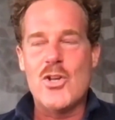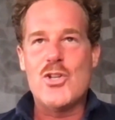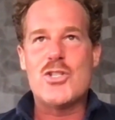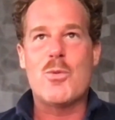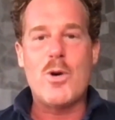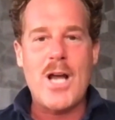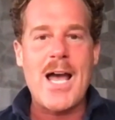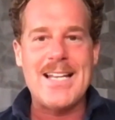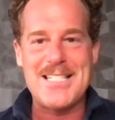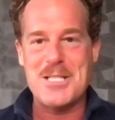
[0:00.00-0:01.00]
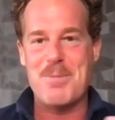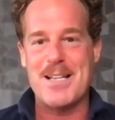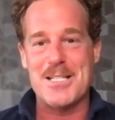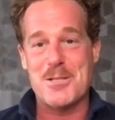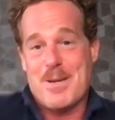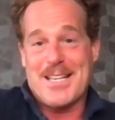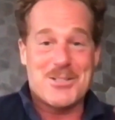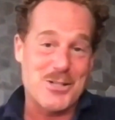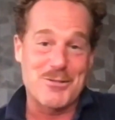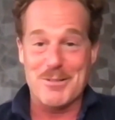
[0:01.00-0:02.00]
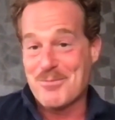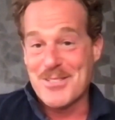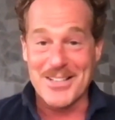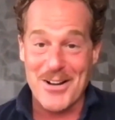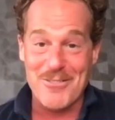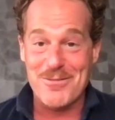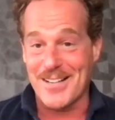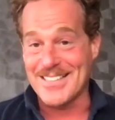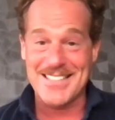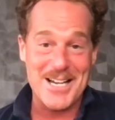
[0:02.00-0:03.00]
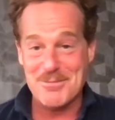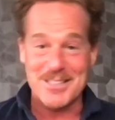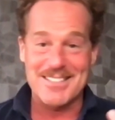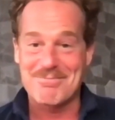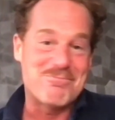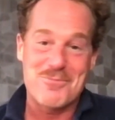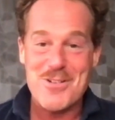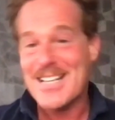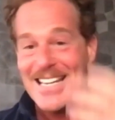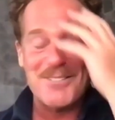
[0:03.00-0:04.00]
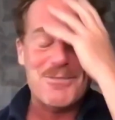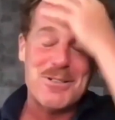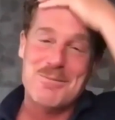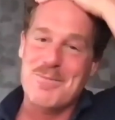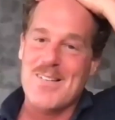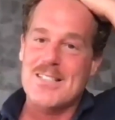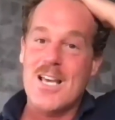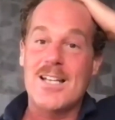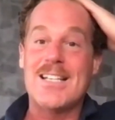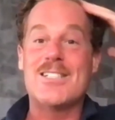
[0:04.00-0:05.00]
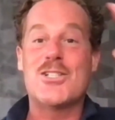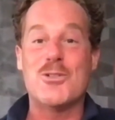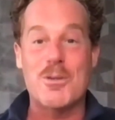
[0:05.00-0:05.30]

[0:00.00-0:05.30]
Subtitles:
so what I anticipated as being sort of a, funny time with Ricky would turn into the